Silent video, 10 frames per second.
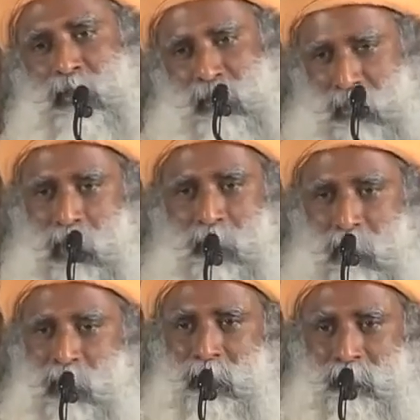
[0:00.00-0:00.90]
this
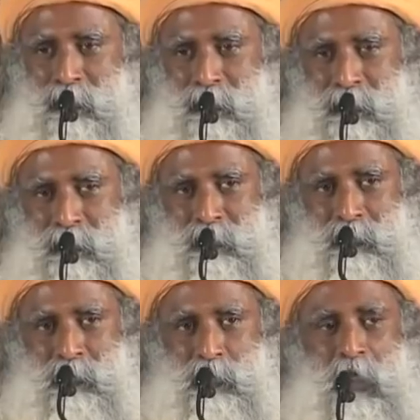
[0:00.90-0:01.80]
cowgirl,
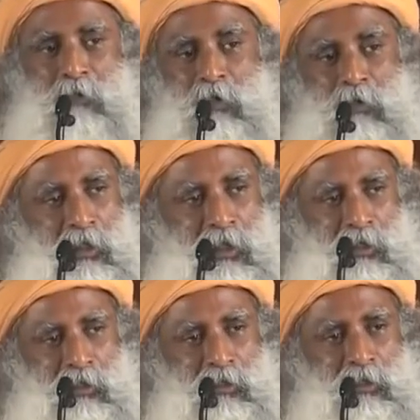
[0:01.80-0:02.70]
you have a calling.